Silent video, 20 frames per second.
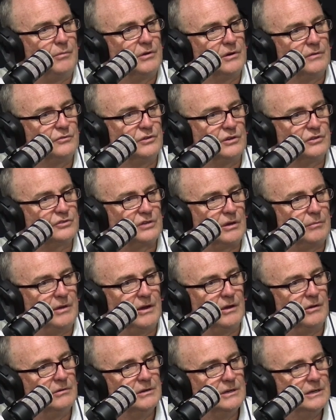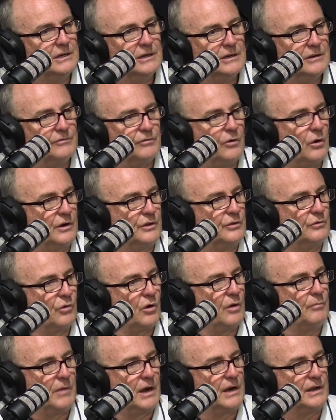habit of just somehow finding the
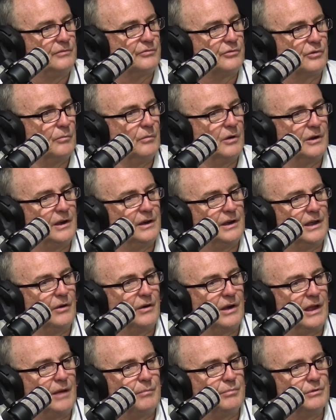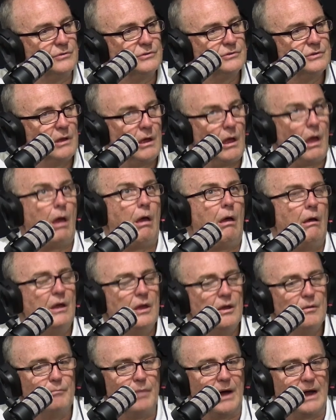right money from them. I don't know how it happens.
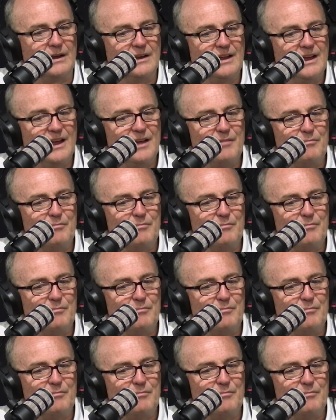But